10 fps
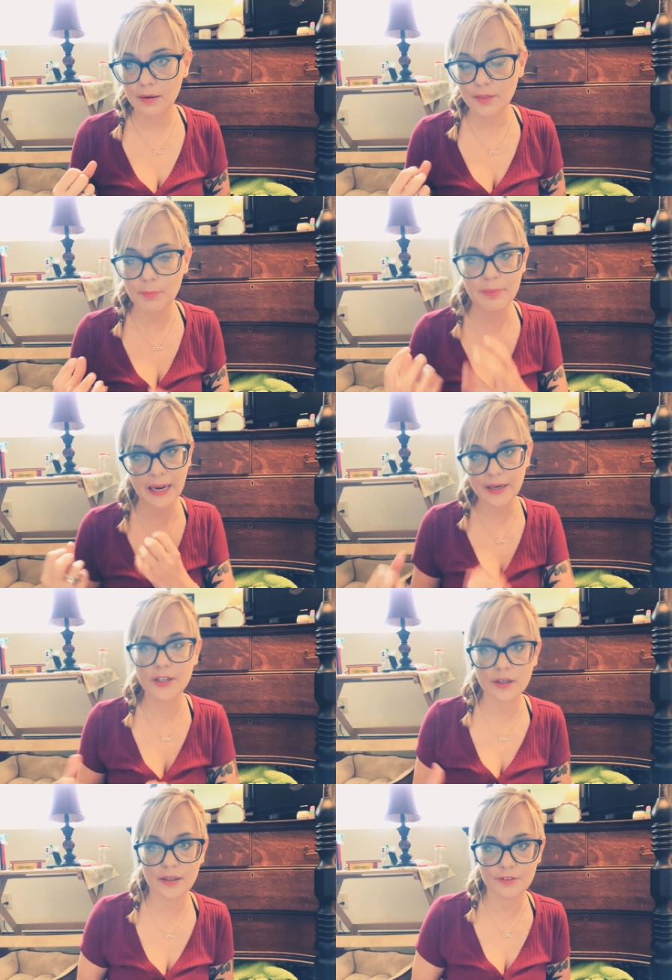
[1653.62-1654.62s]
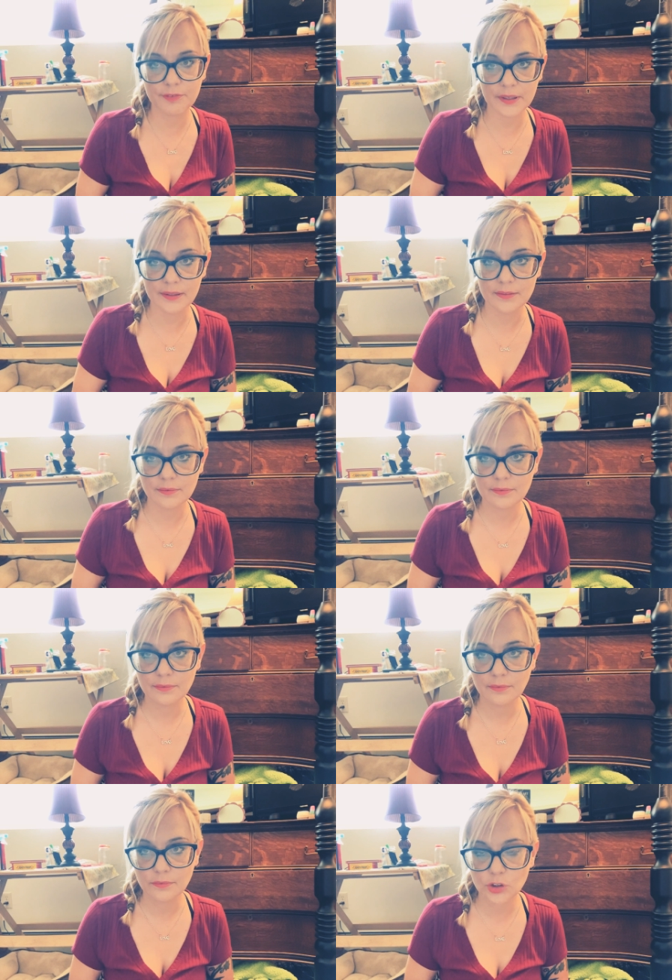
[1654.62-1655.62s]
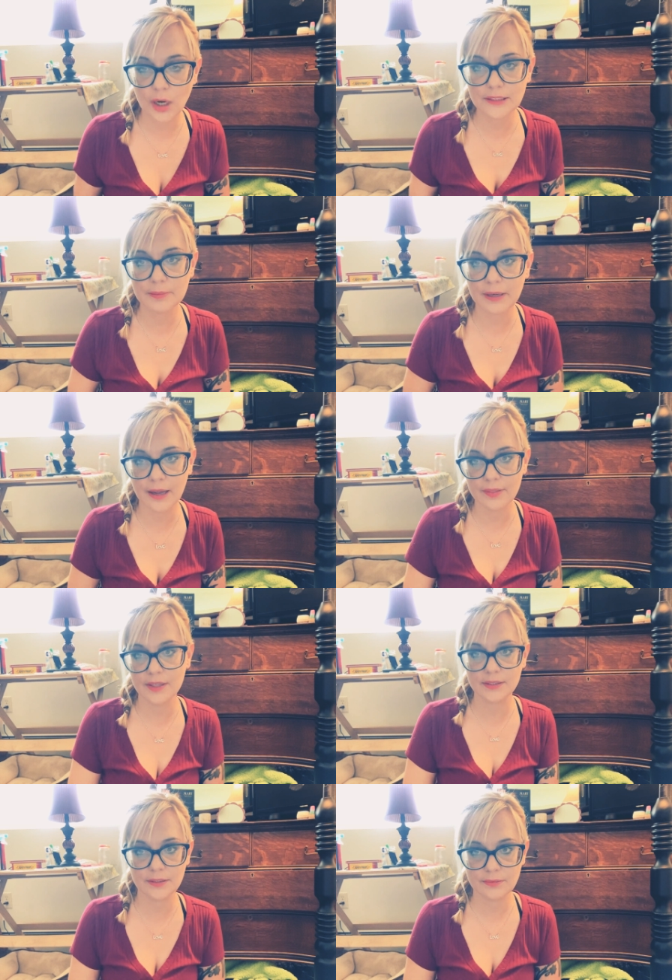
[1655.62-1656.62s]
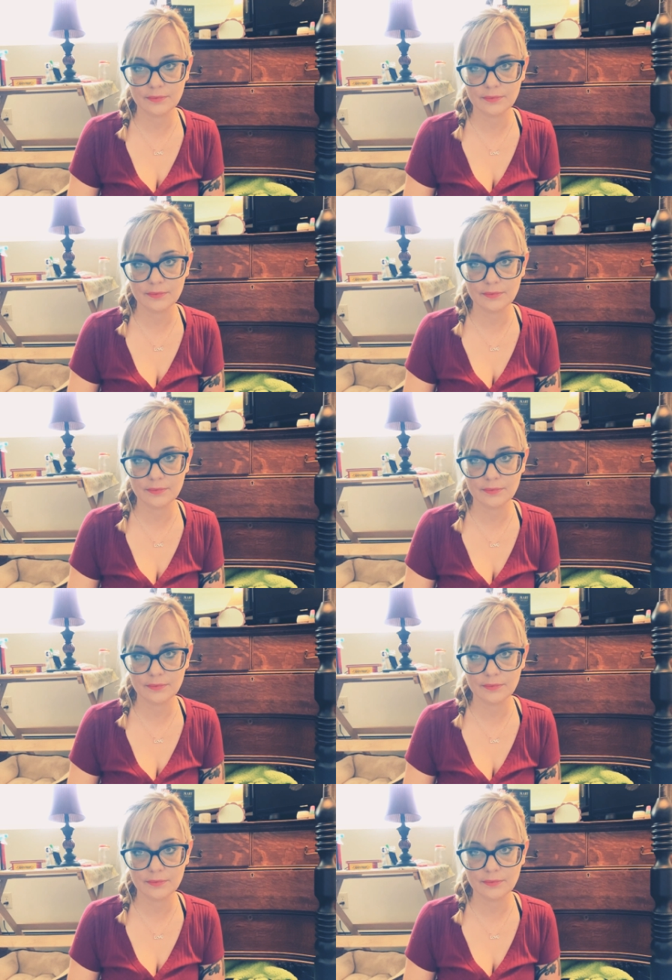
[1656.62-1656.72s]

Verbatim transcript: the better you're going to feel. Trust me on this.